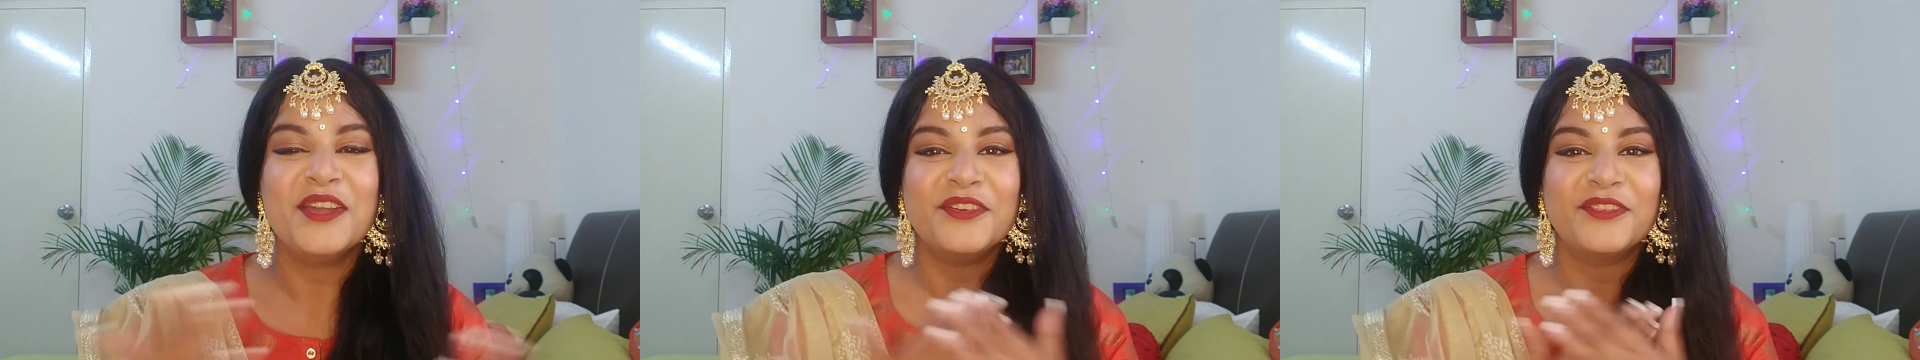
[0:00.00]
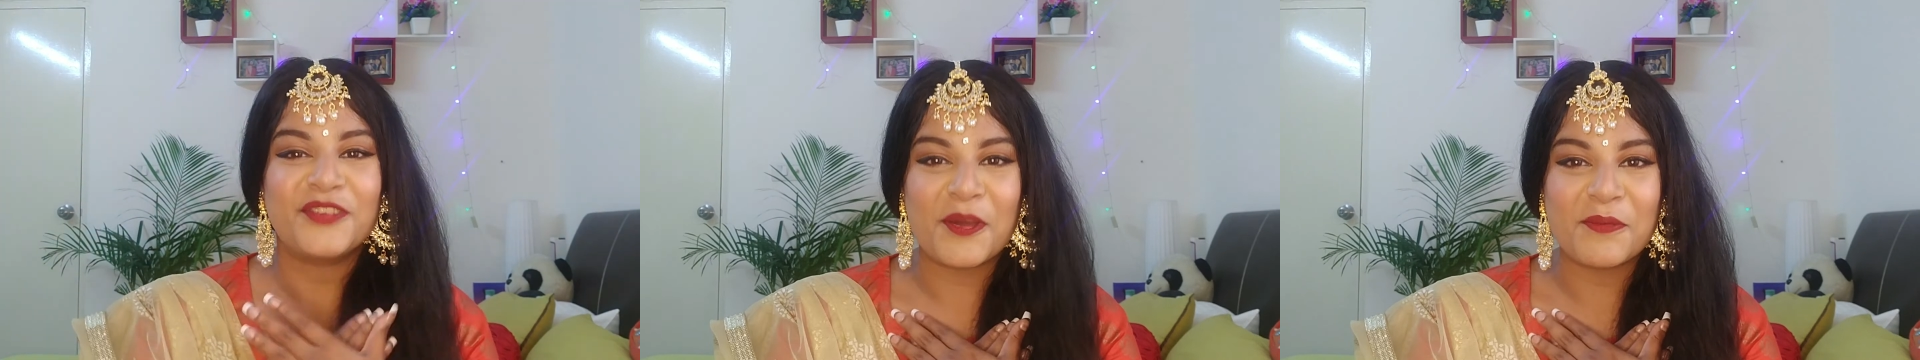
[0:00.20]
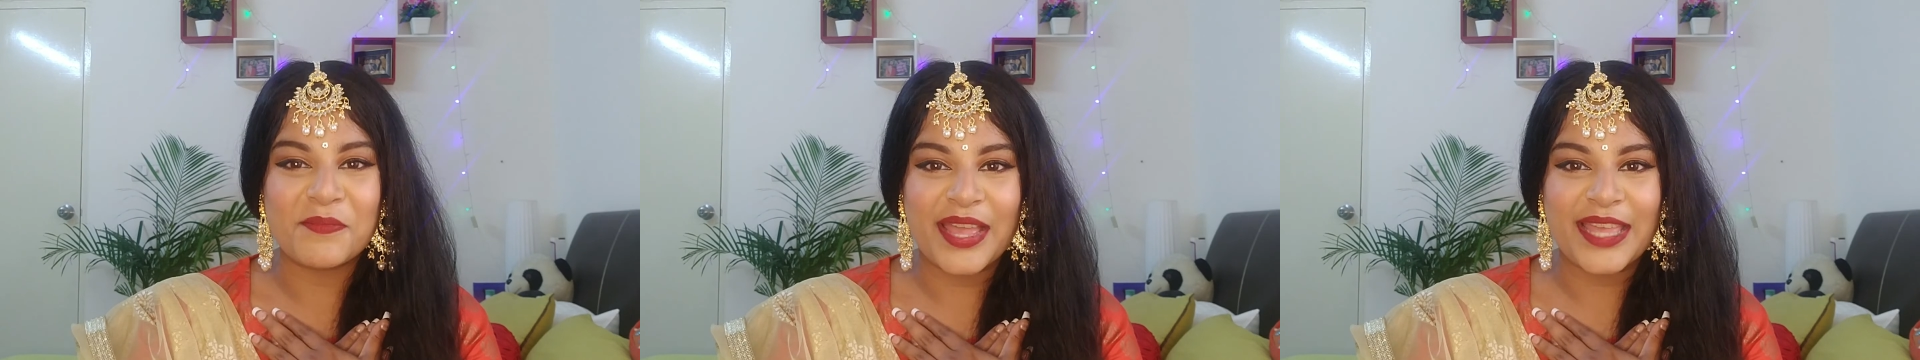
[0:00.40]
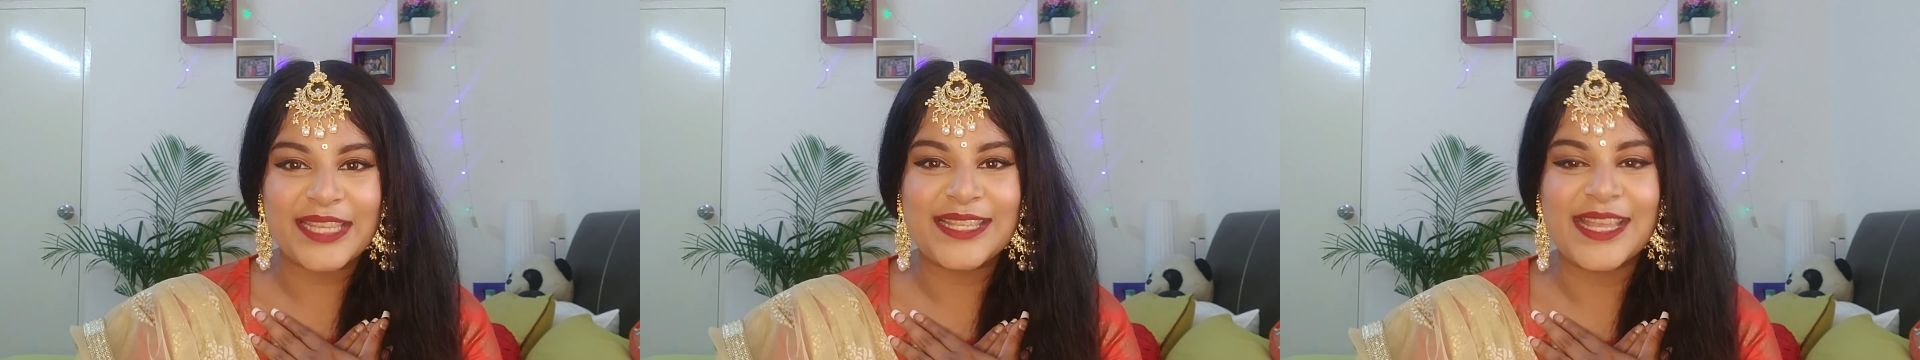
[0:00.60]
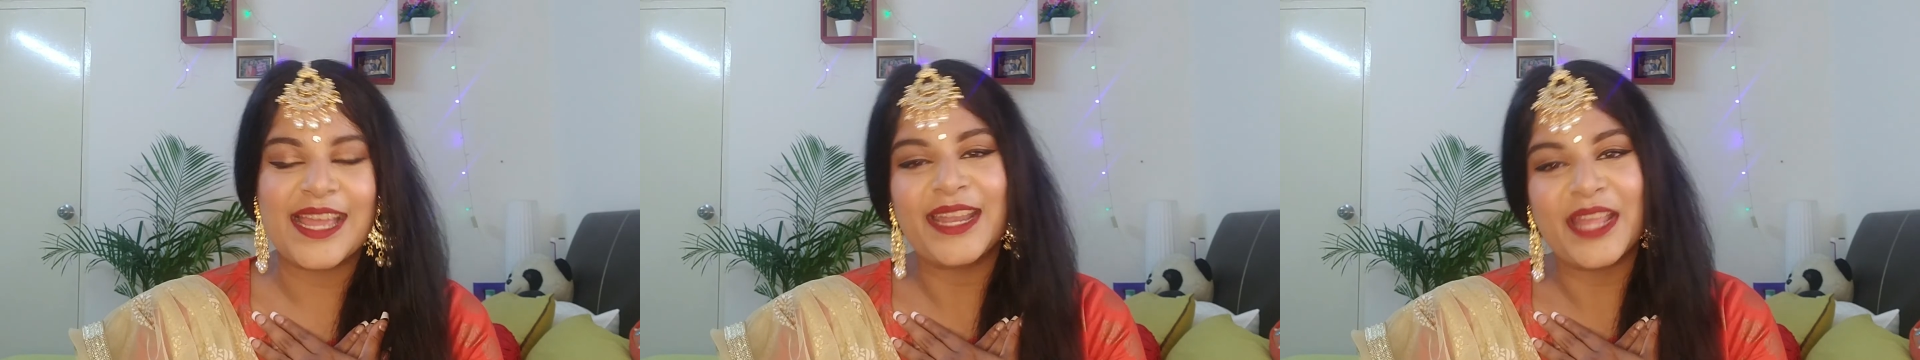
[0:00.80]
from my
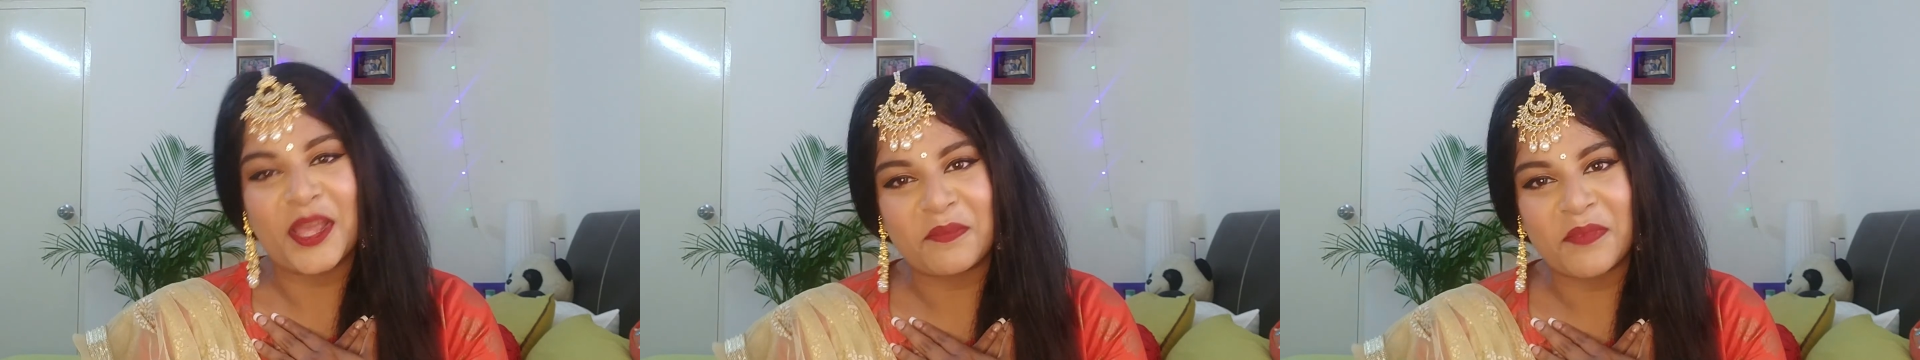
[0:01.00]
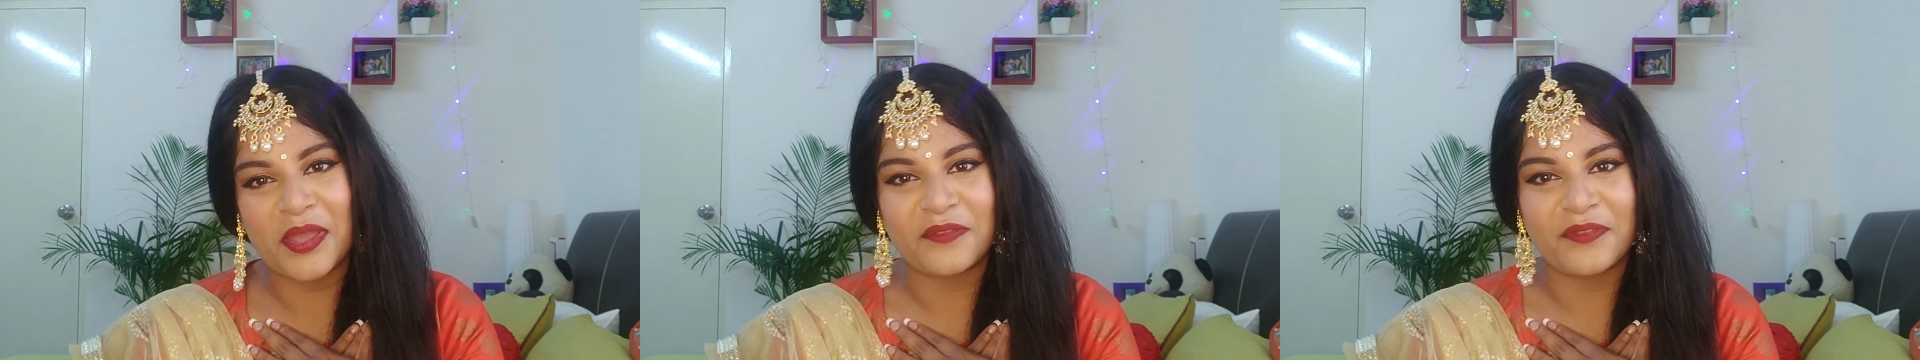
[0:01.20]
side and my